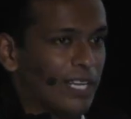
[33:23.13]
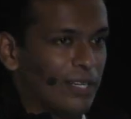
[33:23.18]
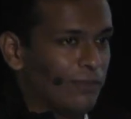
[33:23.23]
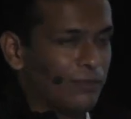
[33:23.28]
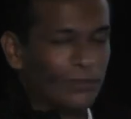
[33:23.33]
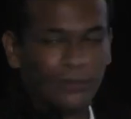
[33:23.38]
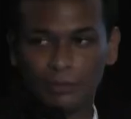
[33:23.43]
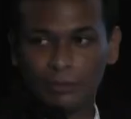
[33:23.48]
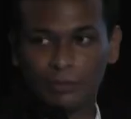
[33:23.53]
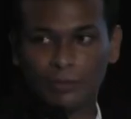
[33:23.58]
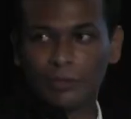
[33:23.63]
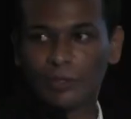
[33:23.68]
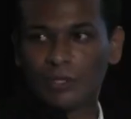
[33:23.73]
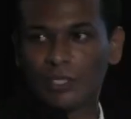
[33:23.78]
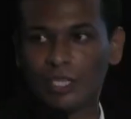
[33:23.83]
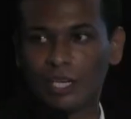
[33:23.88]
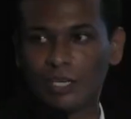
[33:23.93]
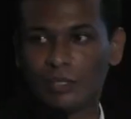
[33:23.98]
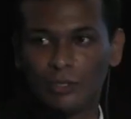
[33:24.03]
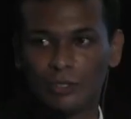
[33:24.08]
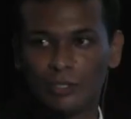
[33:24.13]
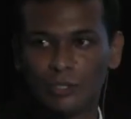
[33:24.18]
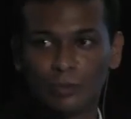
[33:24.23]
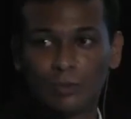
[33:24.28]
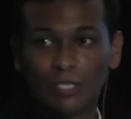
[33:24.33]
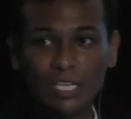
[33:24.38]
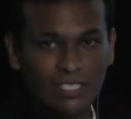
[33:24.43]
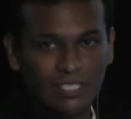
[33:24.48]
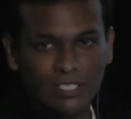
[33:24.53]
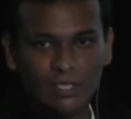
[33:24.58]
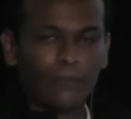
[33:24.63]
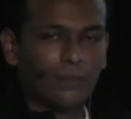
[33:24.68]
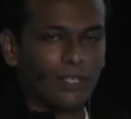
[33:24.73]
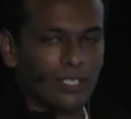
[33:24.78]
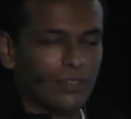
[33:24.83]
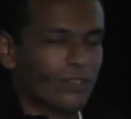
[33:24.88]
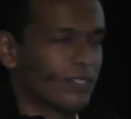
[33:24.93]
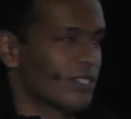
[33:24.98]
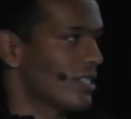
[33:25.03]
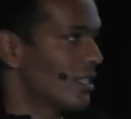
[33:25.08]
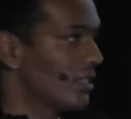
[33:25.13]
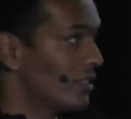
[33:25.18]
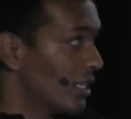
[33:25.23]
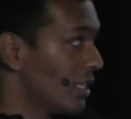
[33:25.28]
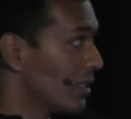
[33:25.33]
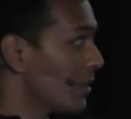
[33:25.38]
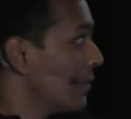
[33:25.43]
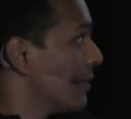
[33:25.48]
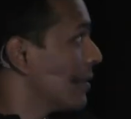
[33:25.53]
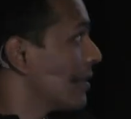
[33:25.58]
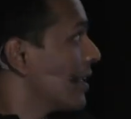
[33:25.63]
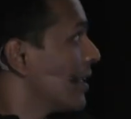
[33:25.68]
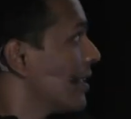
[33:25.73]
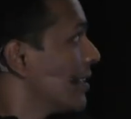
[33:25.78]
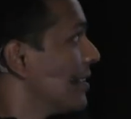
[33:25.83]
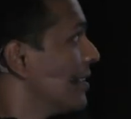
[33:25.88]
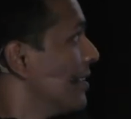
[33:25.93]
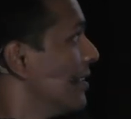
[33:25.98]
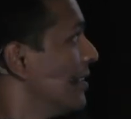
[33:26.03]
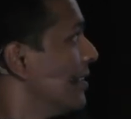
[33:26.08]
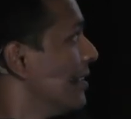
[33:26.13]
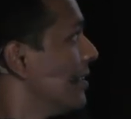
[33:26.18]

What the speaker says: And if you Google on YouTube, that's the first result that you will get.